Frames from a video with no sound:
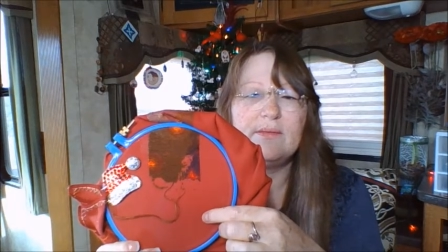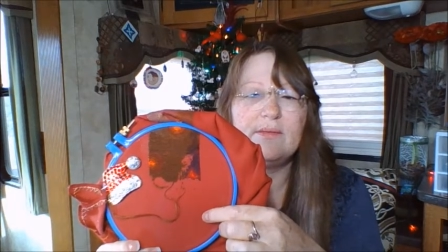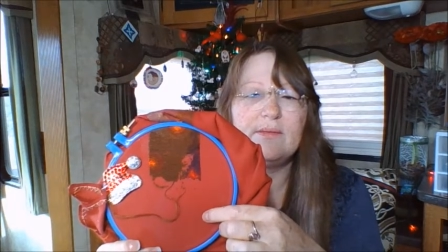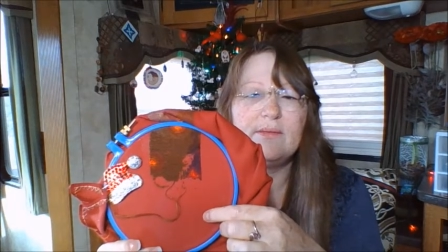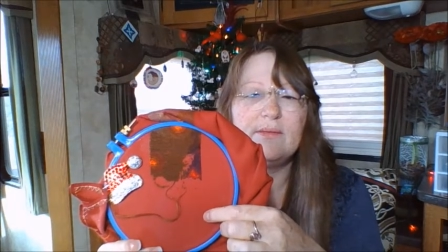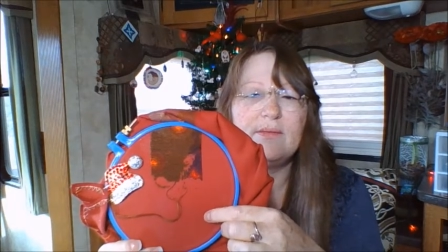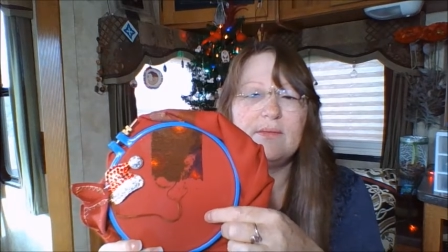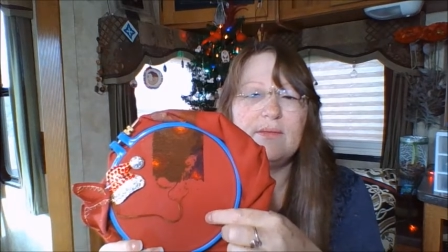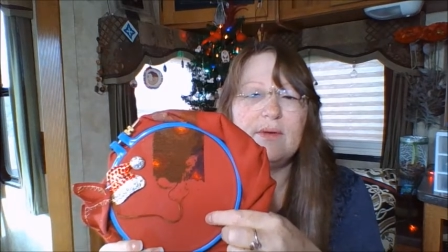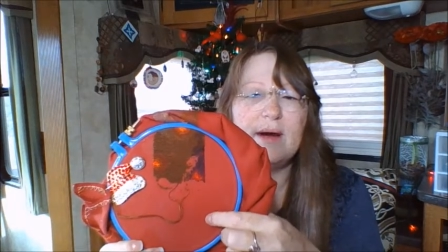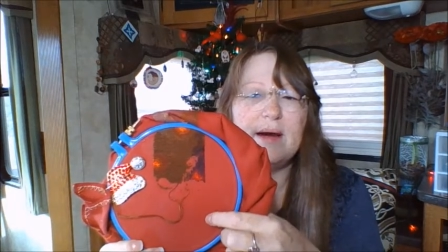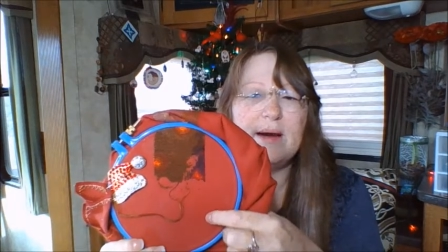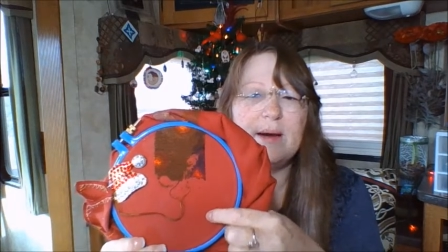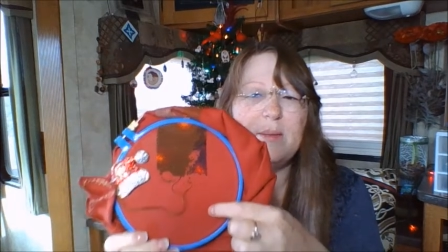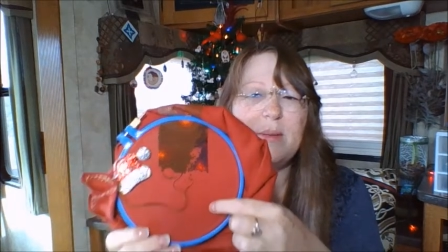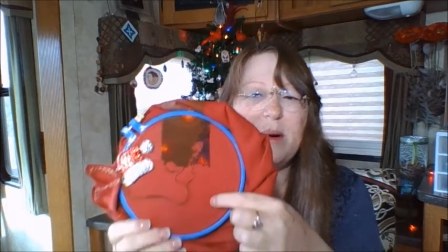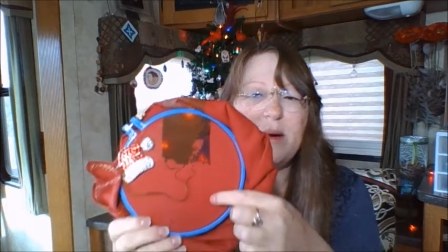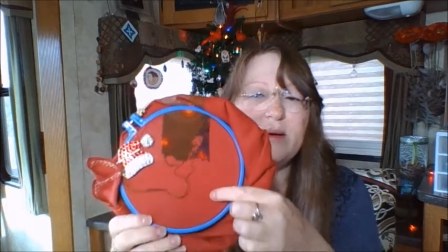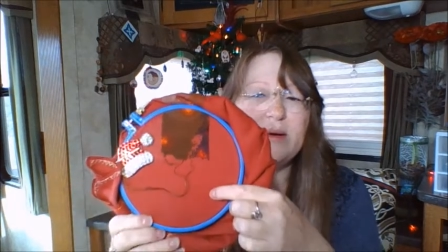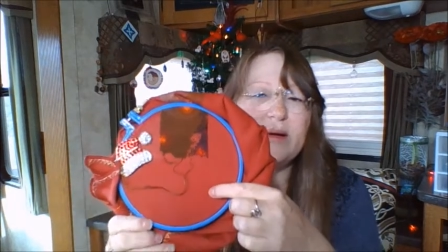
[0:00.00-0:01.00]
right
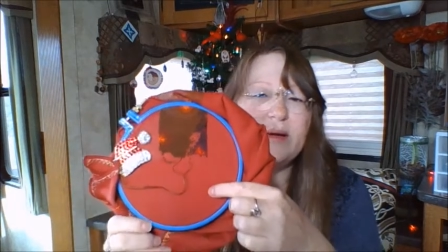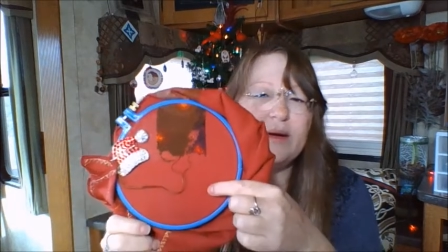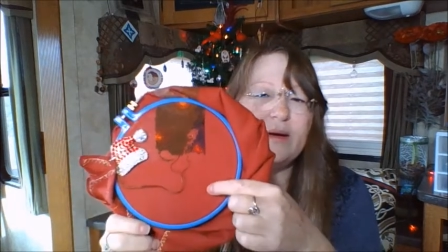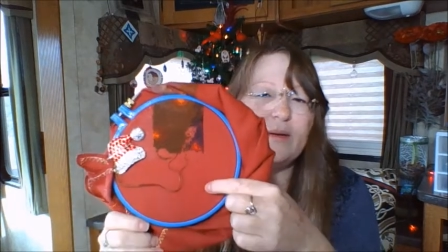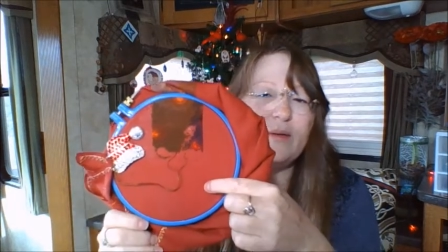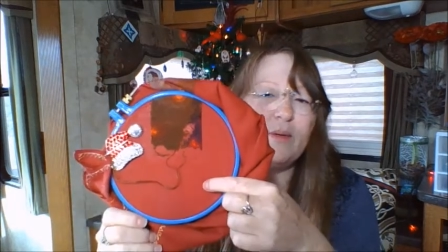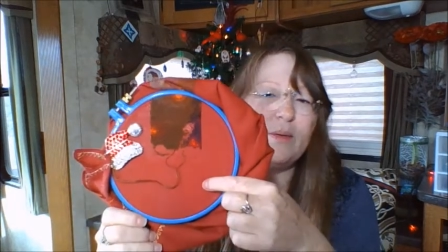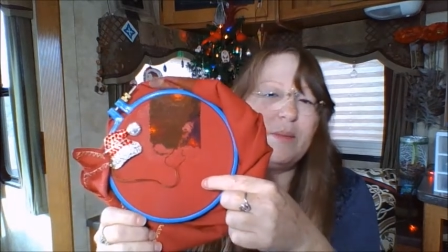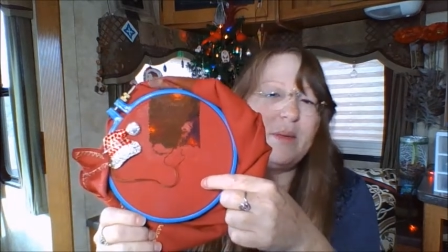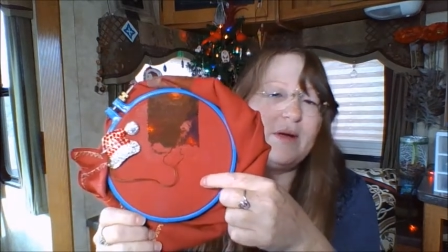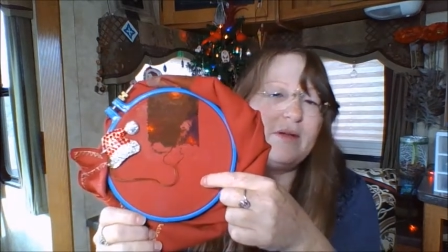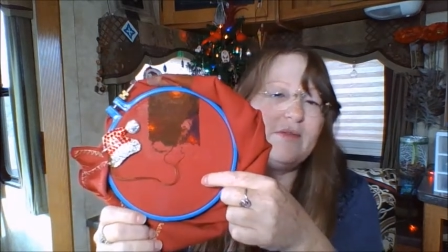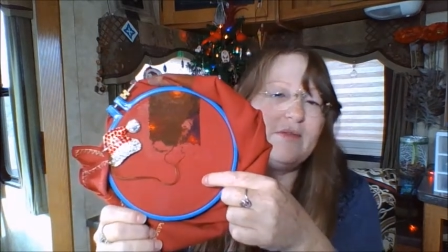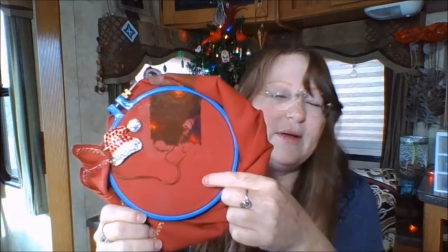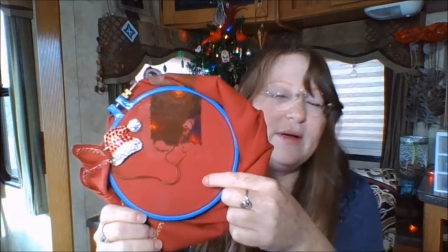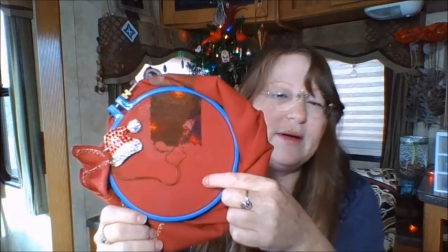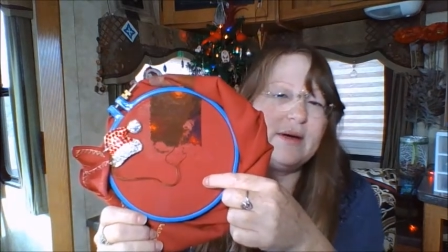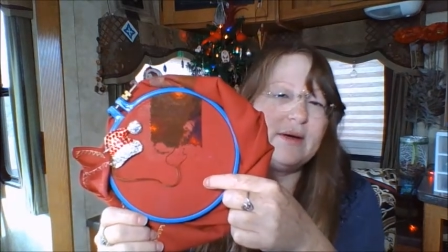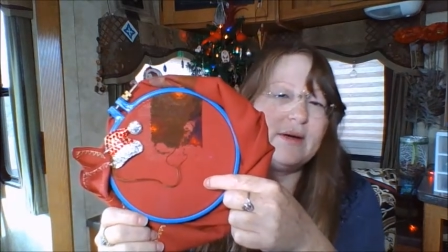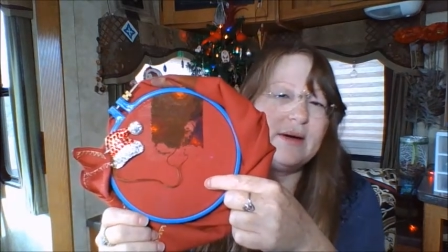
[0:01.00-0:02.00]
about here where my
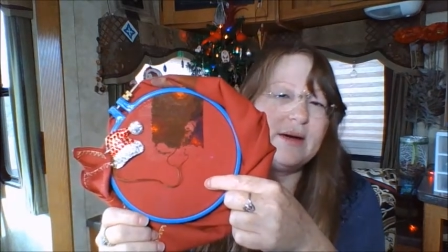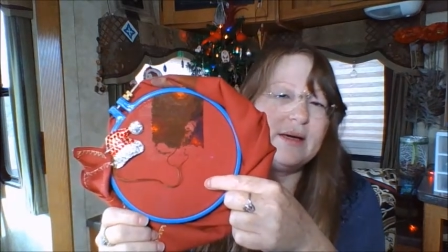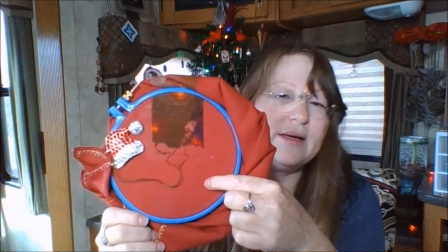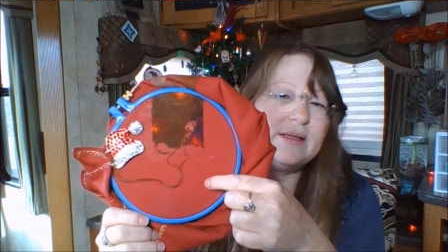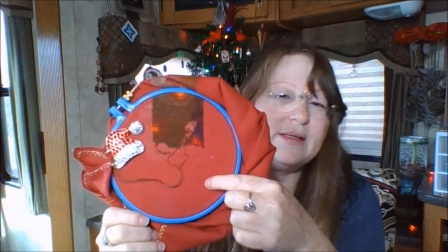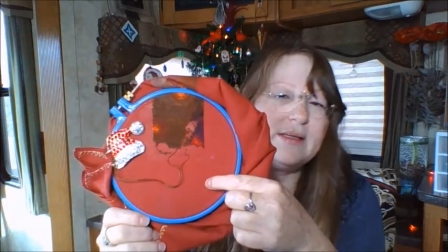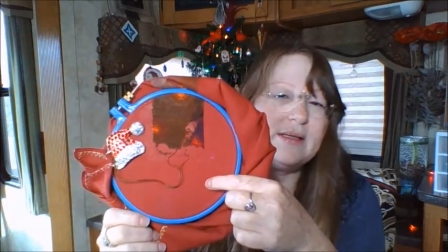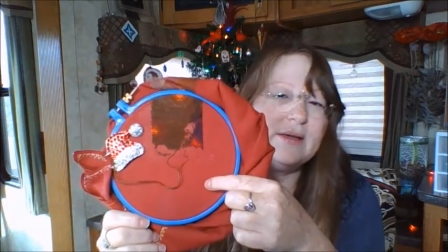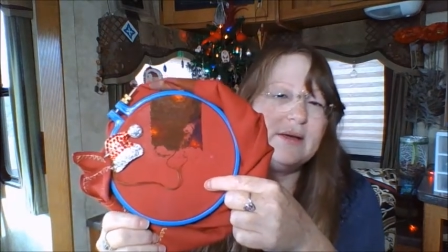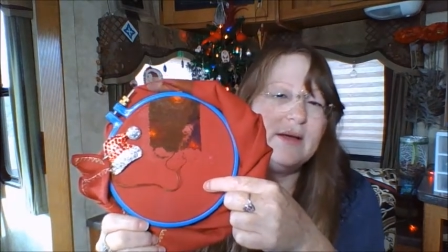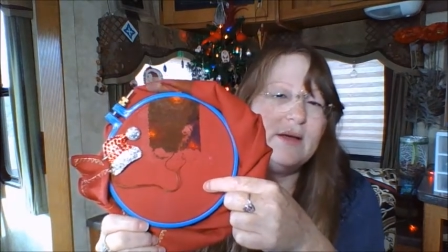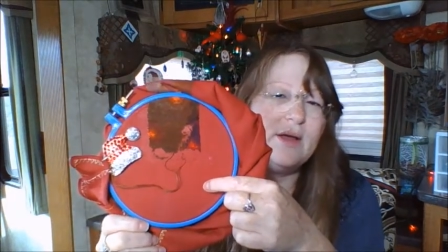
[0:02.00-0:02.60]
finger is.